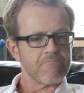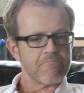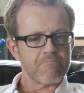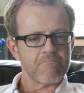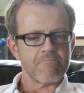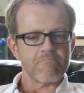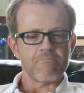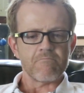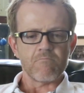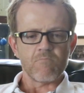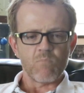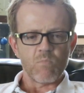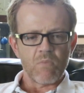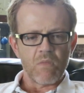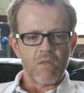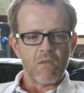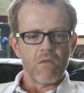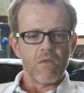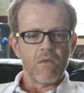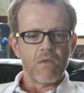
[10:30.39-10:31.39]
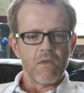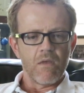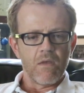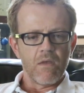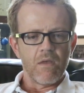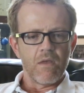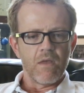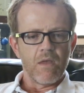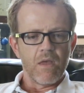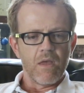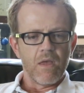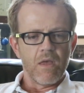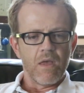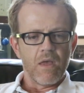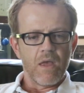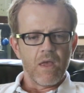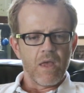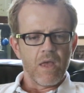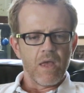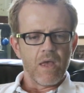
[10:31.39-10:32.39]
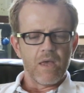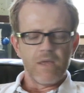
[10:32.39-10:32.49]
and so you're very proactive, I think.